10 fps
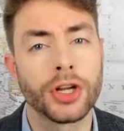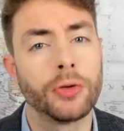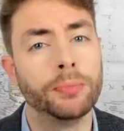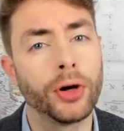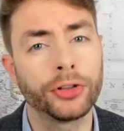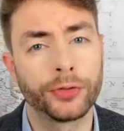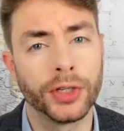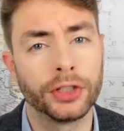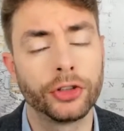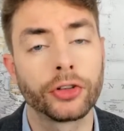So
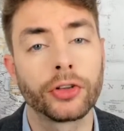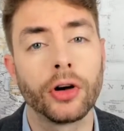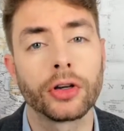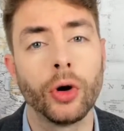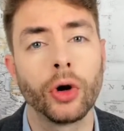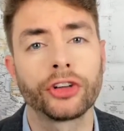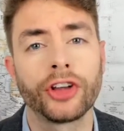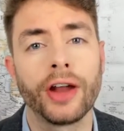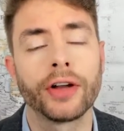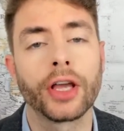BuzzFeed just got caught
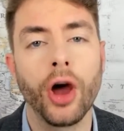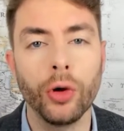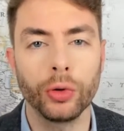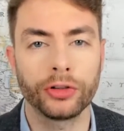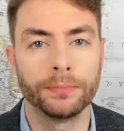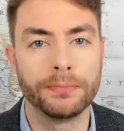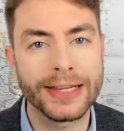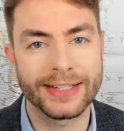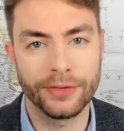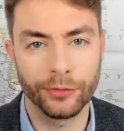sharing hoax
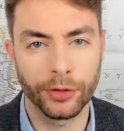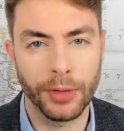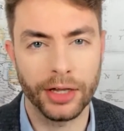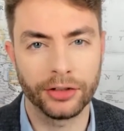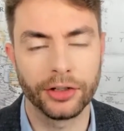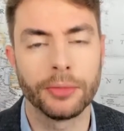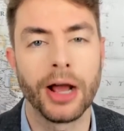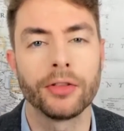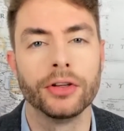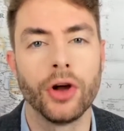misinformation
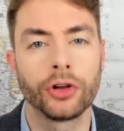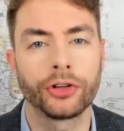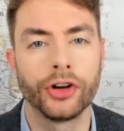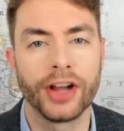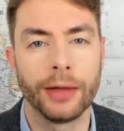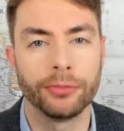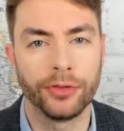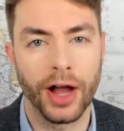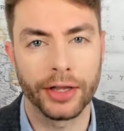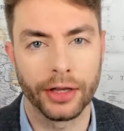about the Notre Dame
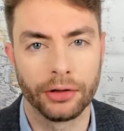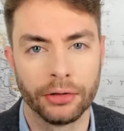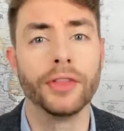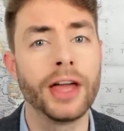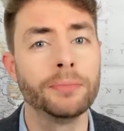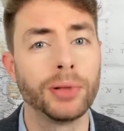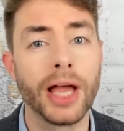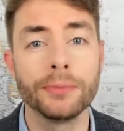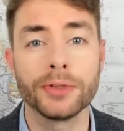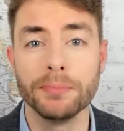fire, and then
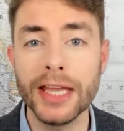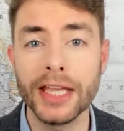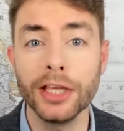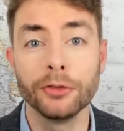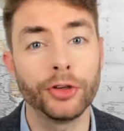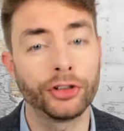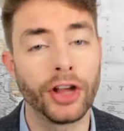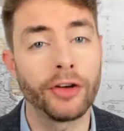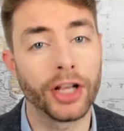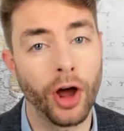blamed me for
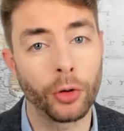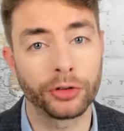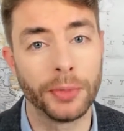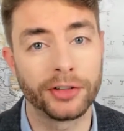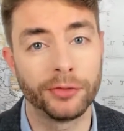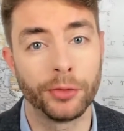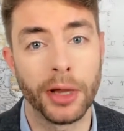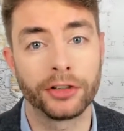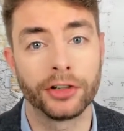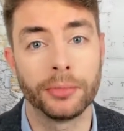sharing hoax
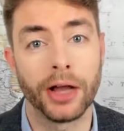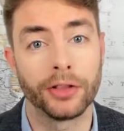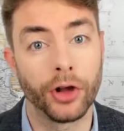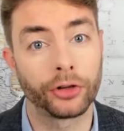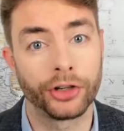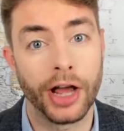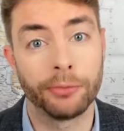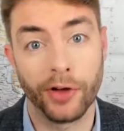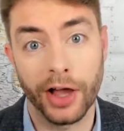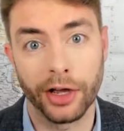misinformation about the Notre Dame
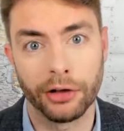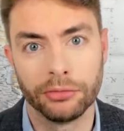fire.